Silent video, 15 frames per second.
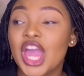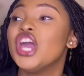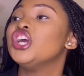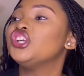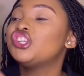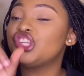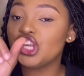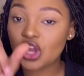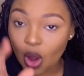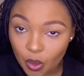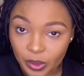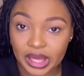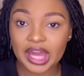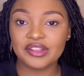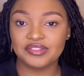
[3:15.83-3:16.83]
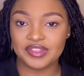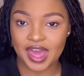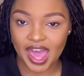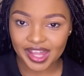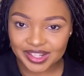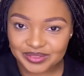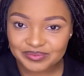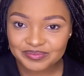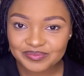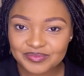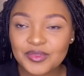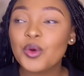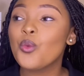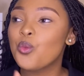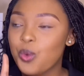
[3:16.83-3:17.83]
she gonna get that.
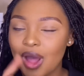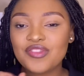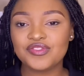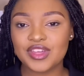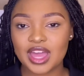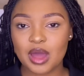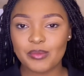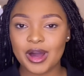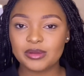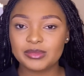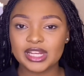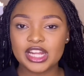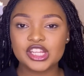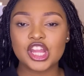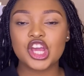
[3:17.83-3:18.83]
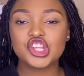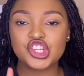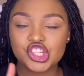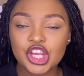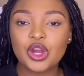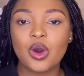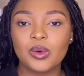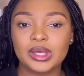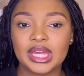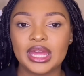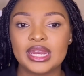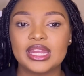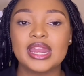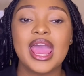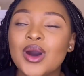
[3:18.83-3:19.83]
One thing about Melinda, she gonna get
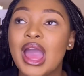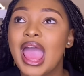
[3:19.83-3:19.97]
it.